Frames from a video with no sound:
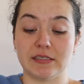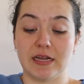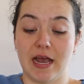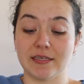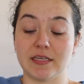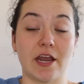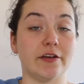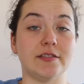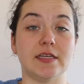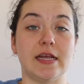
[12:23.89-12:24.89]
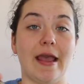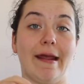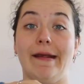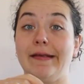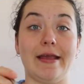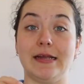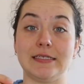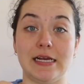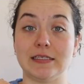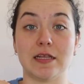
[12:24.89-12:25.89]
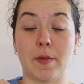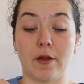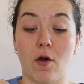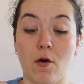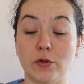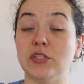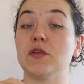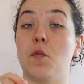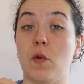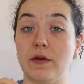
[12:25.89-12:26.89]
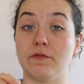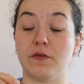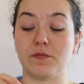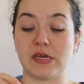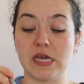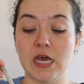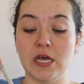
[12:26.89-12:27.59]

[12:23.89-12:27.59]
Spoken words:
It has carrots in it and I can't taste them at all, which is a win for me.